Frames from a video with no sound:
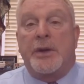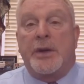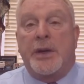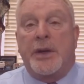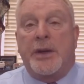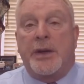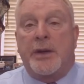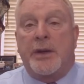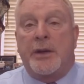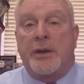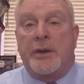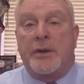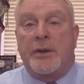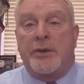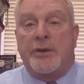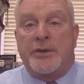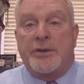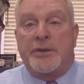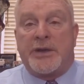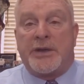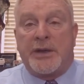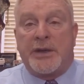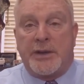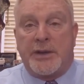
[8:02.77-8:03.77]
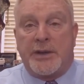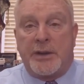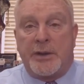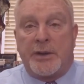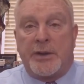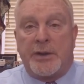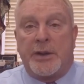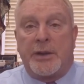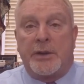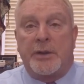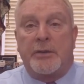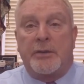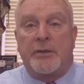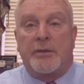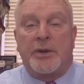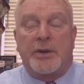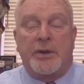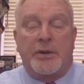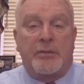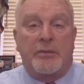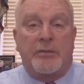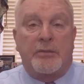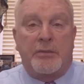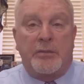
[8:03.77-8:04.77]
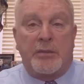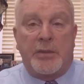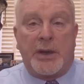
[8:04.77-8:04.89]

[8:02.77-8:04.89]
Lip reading: and taken in